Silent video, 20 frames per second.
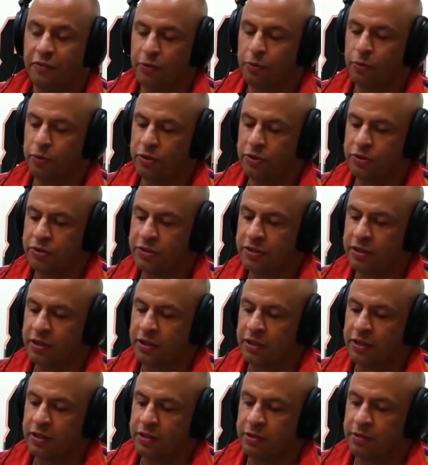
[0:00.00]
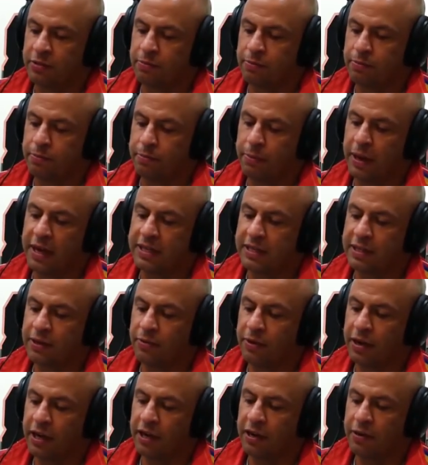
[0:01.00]
It was based
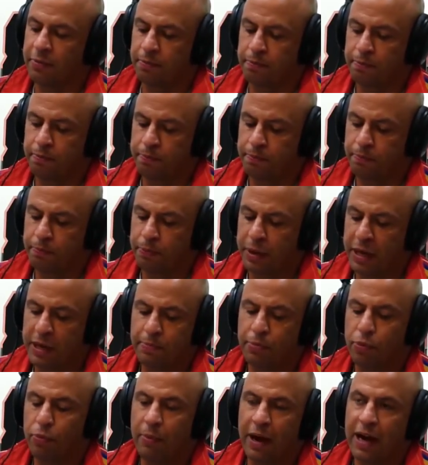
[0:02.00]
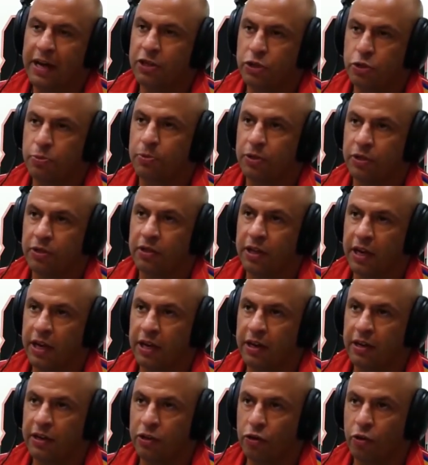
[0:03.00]
around people management
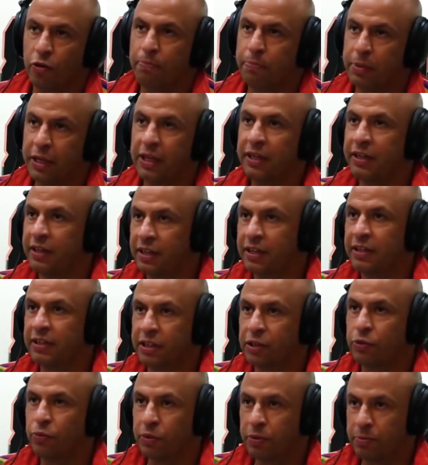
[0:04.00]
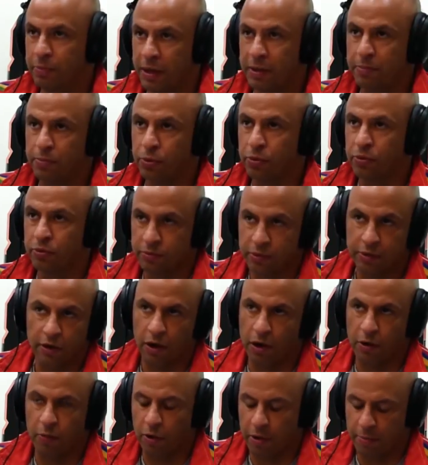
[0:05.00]
and your ability to deal with people. Yeah.
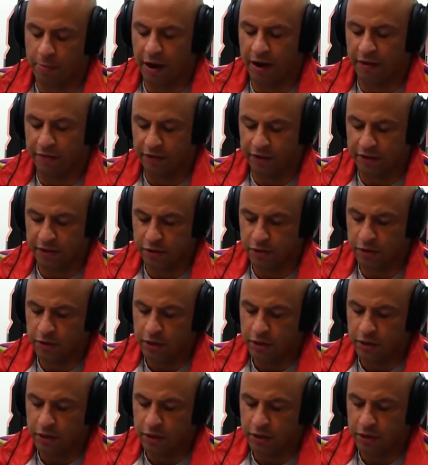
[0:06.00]
I don't want to paraphrase you.